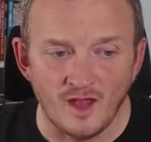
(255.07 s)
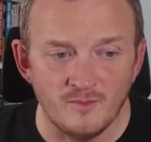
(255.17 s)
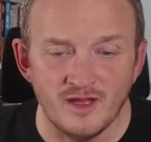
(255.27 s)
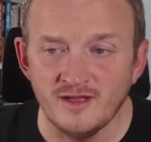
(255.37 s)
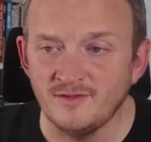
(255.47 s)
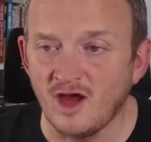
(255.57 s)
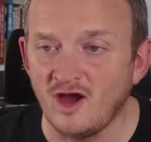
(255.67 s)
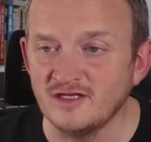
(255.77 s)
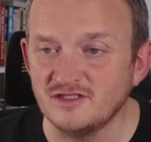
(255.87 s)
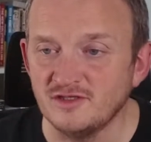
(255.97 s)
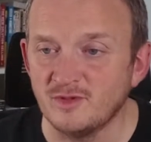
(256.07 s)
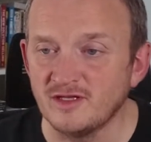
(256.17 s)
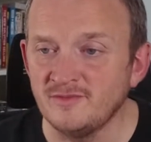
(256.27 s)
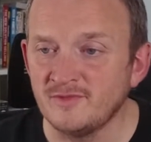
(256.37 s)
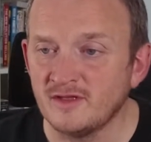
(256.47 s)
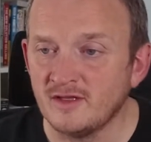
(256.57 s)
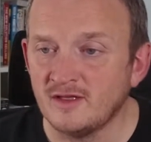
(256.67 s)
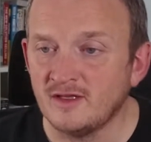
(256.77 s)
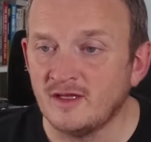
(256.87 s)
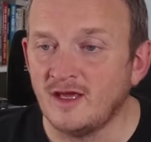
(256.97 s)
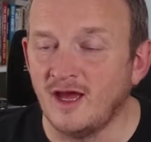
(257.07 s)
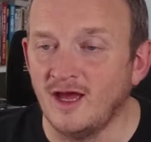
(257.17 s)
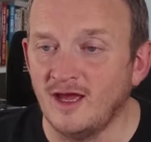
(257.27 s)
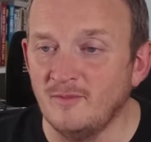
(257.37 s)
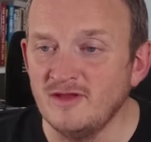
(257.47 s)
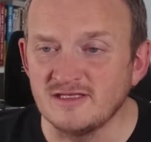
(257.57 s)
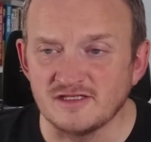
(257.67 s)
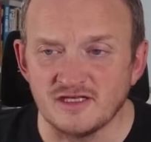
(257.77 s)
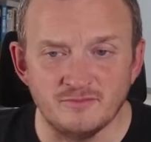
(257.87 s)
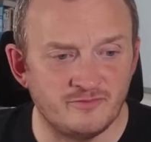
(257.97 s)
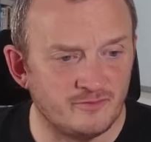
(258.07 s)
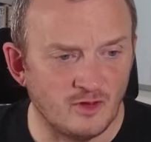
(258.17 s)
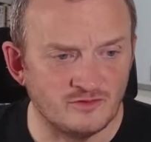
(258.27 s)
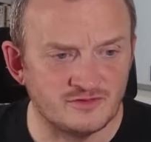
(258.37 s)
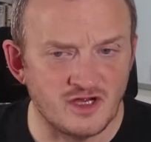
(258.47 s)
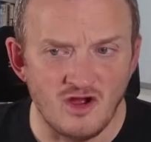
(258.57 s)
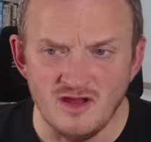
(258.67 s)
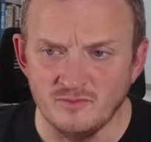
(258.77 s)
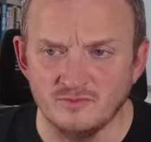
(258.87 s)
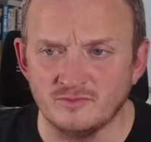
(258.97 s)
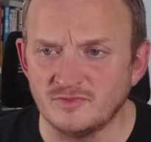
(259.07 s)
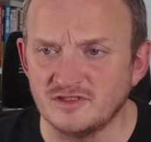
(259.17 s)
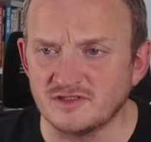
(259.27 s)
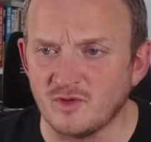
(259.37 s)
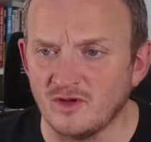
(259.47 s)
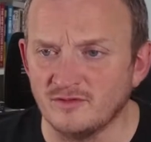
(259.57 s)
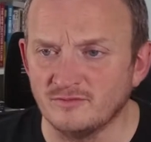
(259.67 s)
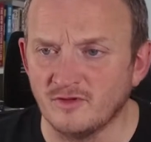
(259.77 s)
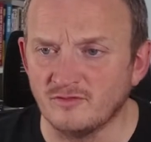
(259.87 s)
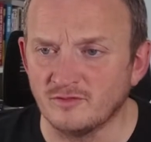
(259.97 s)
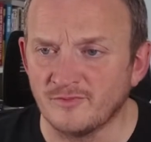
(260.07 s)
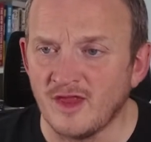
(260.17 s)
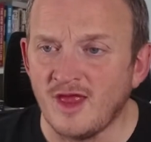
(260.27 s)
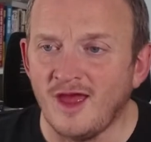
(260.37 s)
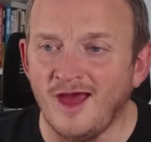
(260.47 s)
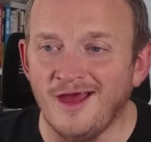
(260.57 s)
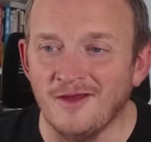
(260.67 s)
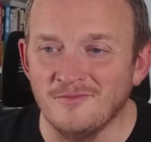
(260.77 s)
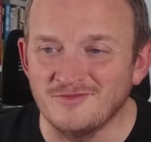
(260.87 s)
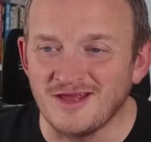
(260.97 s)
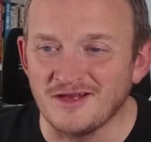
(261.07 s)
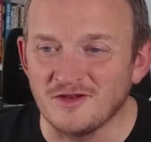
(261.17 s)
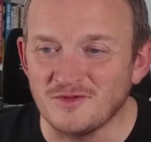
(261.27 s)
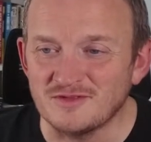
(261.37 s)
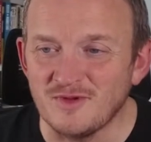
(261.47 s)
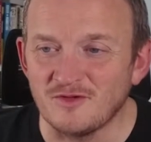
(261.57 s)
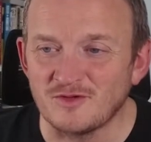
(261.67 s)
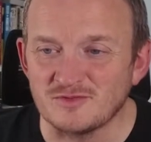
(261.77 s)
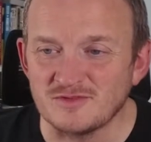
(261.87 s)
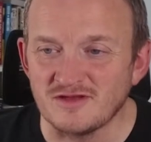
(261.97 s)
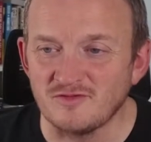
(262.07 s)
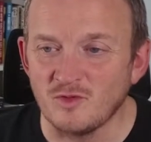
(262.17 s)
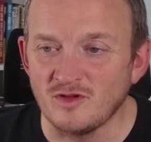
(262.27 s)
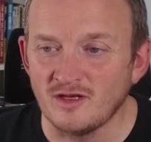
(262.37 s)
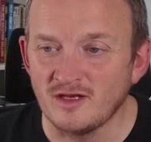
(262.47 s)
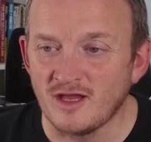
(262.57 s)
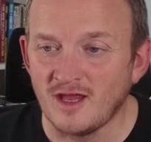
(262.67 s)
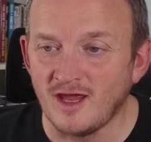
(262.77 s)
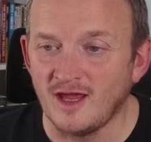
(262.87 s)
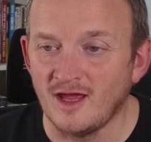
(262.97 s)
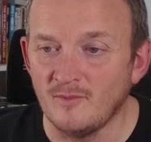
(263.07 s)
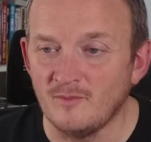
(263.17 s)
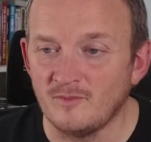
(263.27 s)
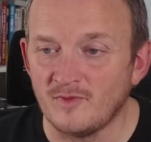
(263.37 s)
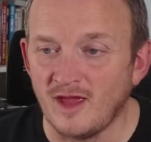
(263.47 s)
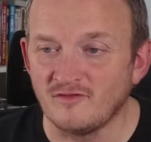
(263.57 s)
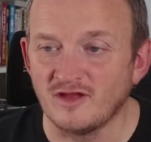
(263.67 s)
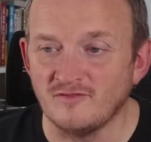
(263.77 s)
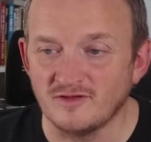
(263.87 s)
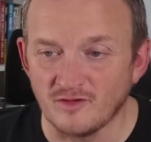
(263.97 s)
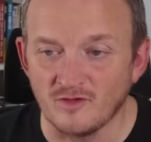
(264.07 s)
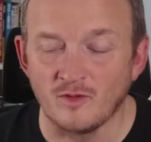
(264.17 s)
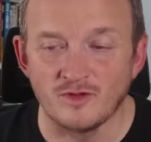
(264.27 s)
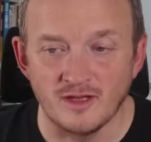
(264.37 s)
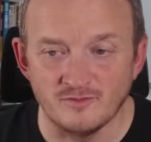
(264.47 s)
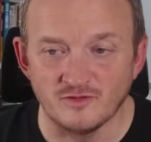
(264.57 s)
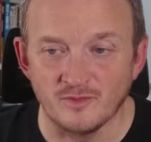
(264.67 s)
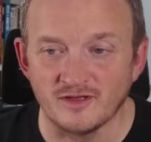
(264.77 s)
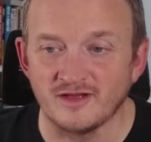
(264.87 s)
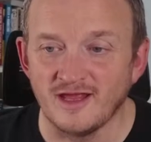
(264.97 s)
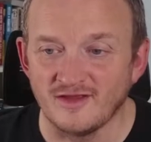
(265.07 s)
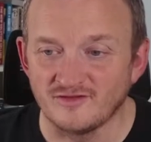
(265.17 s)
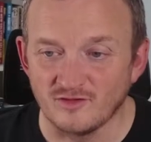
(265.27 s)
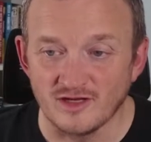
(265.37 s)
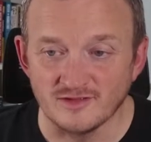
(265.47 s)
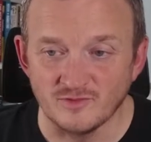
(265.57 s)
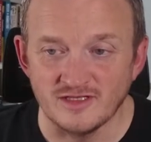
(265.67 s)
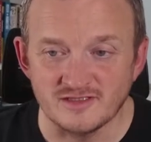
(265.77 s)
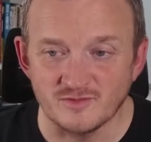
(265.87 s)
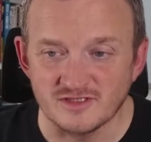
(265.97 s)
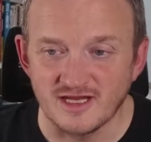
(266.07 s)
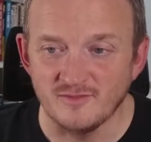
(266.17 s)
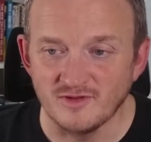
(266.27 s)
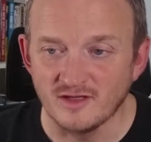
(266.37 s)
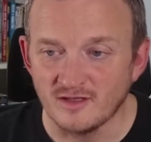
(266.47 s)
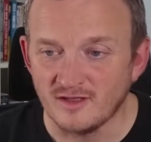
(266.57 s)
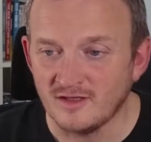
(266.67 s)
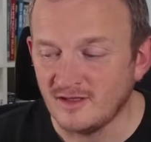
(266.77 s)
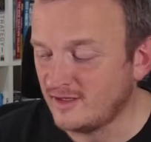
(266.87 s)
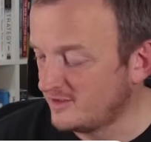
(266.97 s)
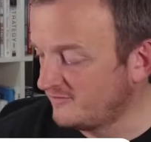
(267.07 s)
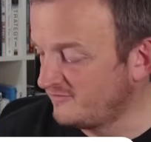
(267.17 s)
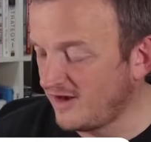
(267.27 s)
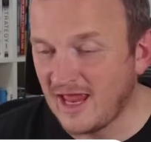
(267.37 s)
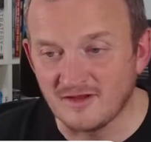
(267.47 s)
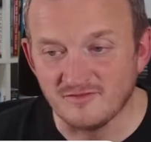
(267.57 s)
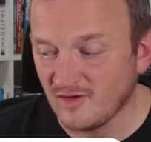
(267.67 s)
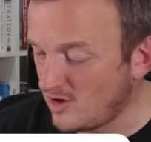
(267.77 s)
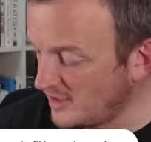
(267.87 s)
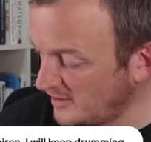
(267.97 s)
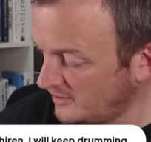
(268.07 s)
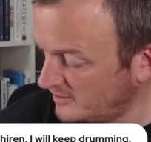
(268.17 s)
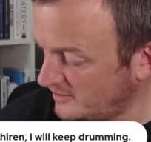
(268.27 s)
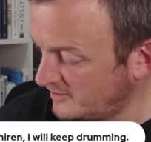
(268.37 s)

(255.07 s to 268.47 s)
Amir, hi to you, buddy. Amir's actually on time, which is quite novel. Tanner Lewis, Merry Christmas, everyone. Have a good evening, Darren. I will keep drumming. Yes, we need someone to keep the flag flying.